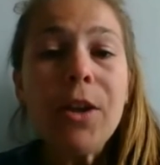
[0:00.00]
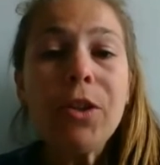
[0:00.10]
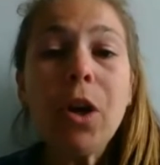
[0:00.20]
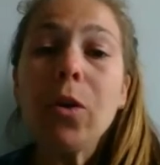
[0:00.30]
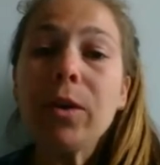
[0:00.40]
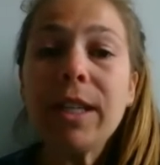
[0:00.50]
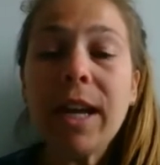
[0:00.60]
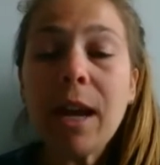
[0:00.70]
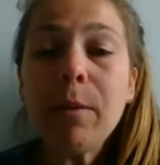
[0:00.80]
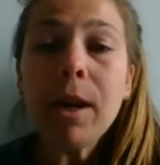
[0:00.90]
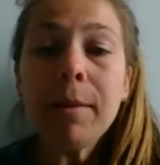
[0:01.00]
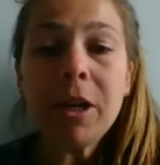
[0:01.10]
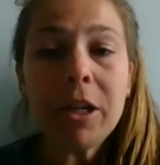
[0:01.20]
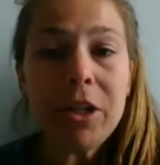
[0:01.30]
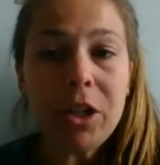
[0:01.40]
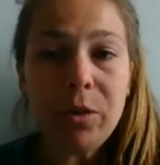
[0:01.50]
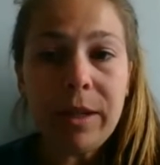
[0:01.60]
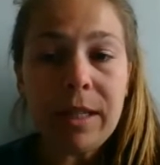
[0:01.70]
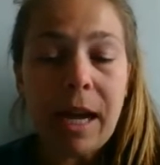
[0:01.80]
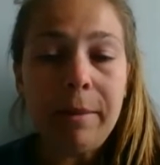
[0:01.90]
So today what I'm going to do
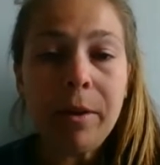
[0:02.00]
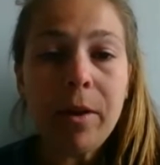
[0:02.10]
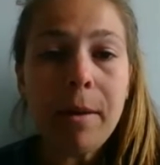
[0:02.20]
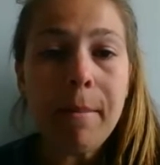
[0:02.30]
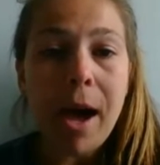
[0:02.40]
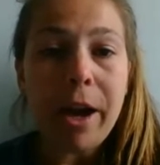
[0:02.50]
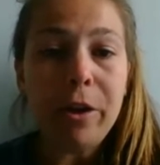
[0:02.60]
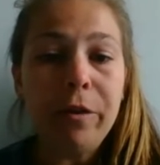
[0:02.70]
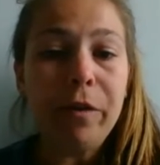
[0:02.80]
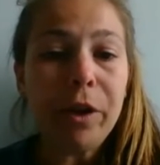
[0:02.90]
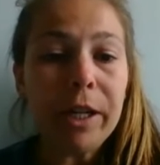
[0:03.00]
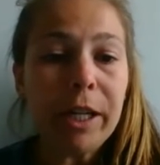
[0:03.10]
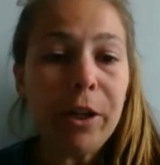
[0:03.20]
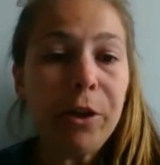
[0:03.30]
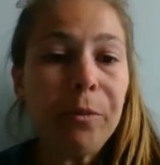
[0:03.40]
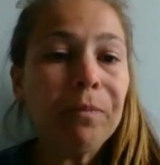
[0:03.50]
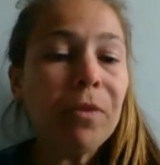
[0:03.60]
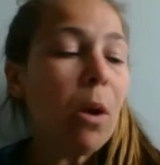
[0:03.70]
is I'm going to model for you